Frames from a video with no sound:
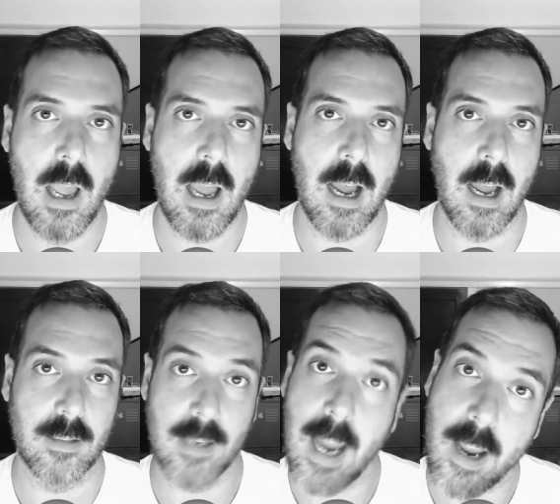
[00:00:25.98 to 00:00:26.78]
uh,
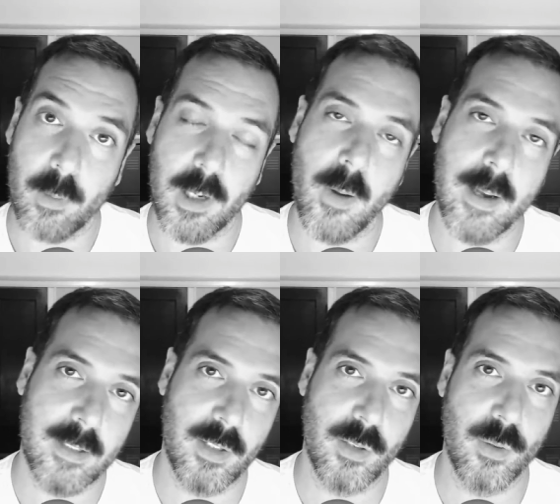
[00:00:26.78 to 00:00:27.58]
today we're going
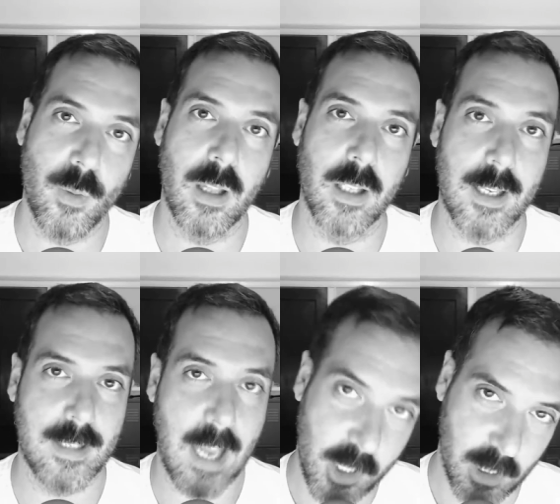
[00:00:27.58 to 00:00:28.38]
to
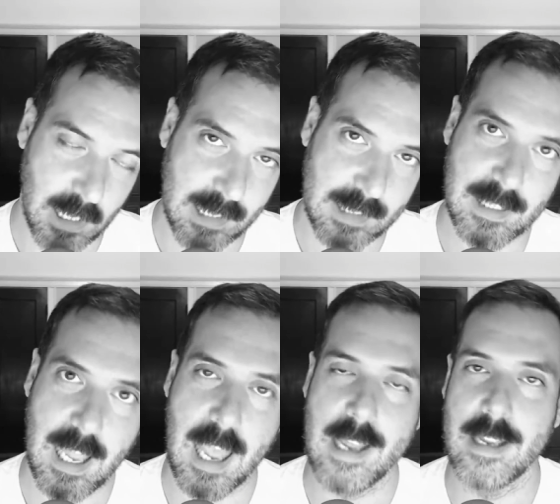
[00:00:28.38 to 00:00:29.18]
Los Angeles,
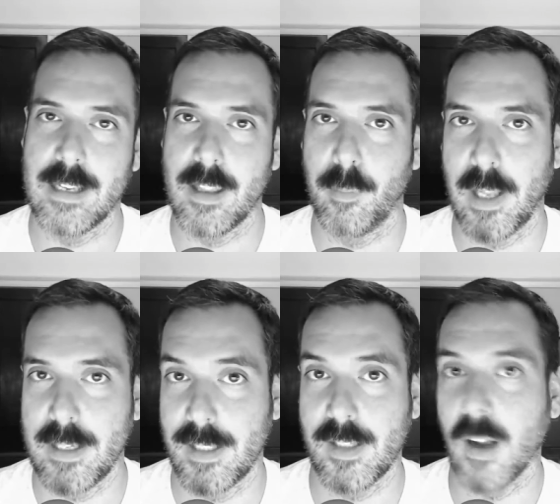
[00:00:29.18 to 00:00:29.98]
and the
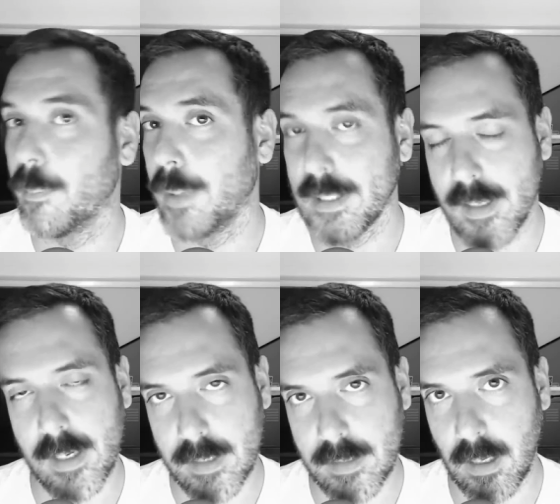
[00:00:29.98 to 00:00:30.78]
place is called
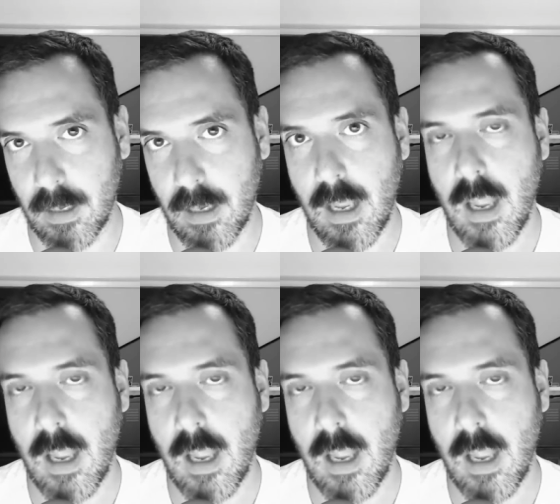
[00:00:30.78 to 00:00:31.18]
Pizzanista.